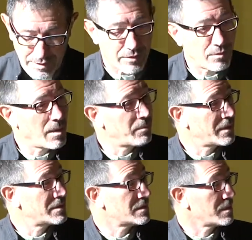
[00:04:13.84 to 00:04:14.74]
Now, remember,
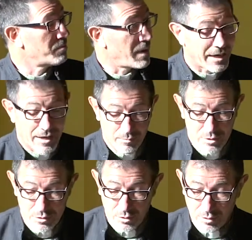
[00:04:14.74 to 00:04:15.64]
this is a made up
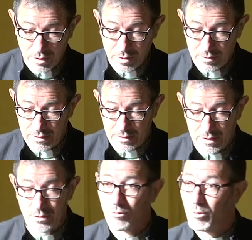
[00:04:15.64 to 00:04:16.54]
story.
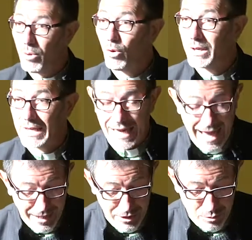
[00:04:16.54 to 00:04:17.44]
You're not reporting an
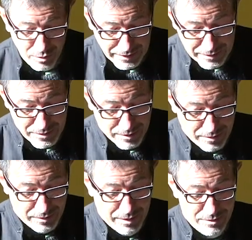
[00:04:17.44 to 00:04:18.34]
actual
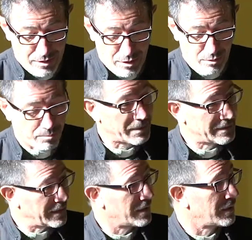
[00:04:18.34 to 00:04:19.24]
incident. There's no
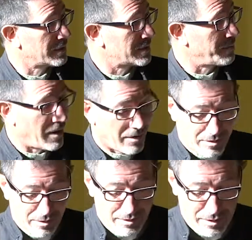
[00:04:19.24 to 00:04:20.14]
particular
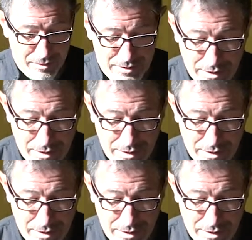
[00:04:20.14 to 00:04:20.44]
Samaritan that has